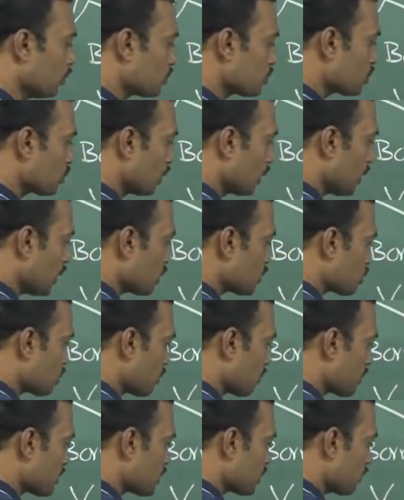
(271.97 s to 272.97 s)
So you can also
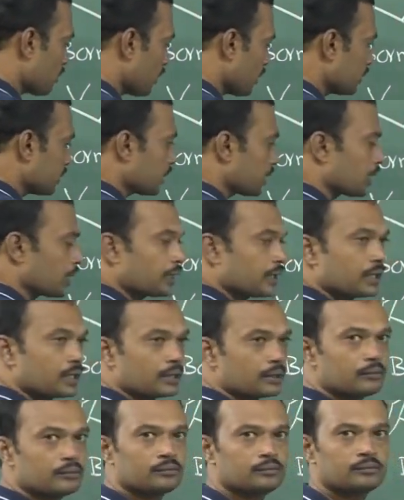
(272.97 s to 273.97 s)
represent by a thick line here.